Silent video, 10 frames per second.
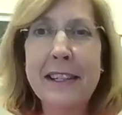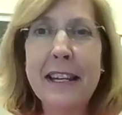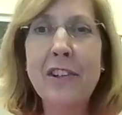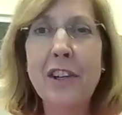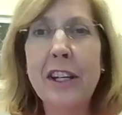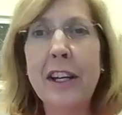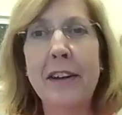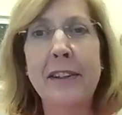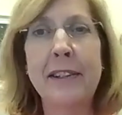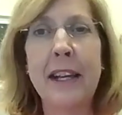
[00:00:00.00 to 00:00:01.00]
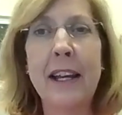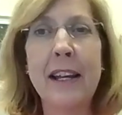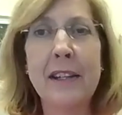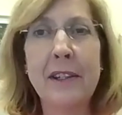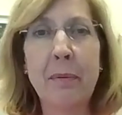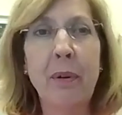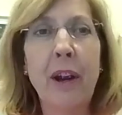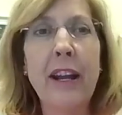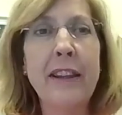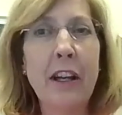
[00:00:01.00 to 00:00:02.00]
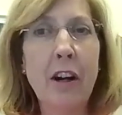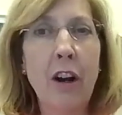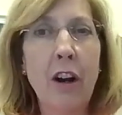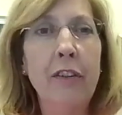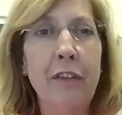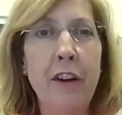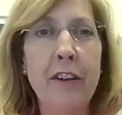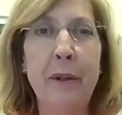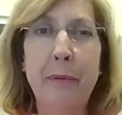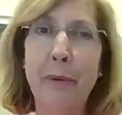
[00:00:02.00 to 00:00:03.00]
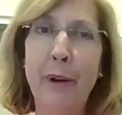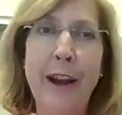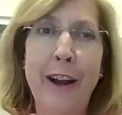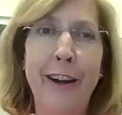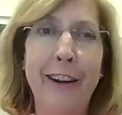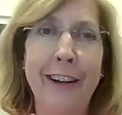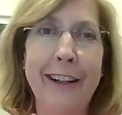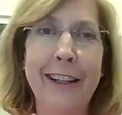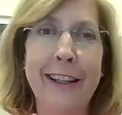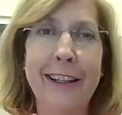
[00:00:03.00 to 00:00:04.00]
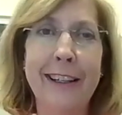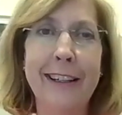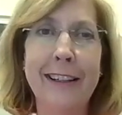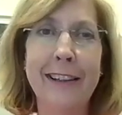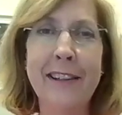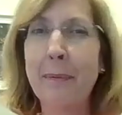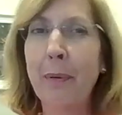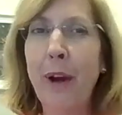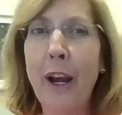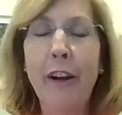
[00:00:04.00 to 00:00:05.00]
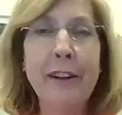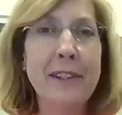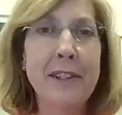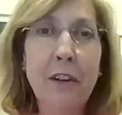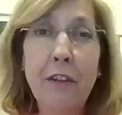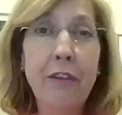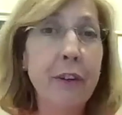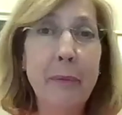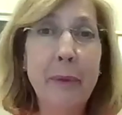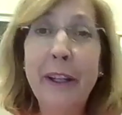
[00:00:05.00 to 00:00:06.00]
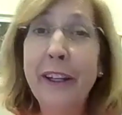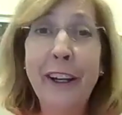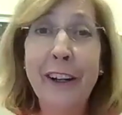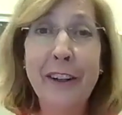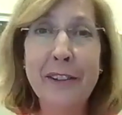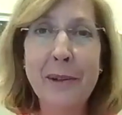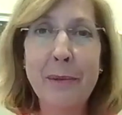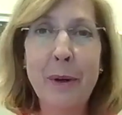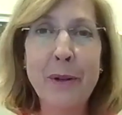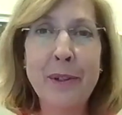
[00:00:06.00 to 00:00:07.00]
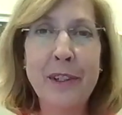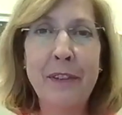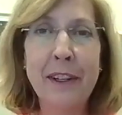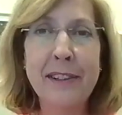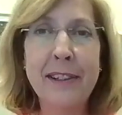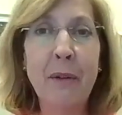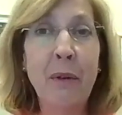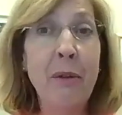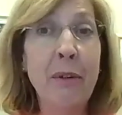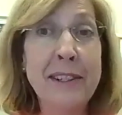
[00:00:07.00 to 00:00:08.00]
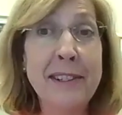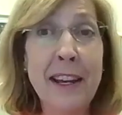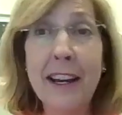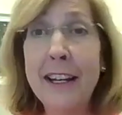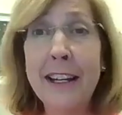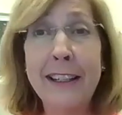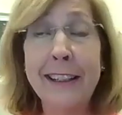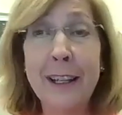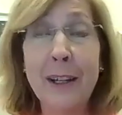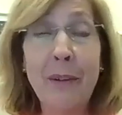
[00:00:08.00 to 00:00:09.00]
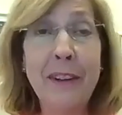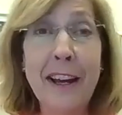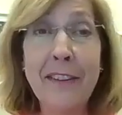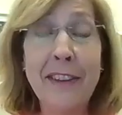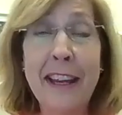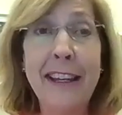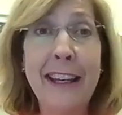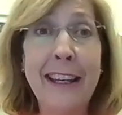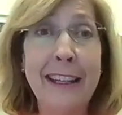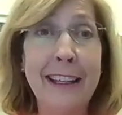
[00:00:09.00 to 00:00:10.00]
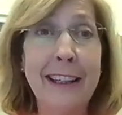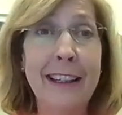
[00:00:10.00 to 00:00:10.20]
teaching us to pray the Our Father prayer. This prayer is so familiar to most of us that we recite it without thinking.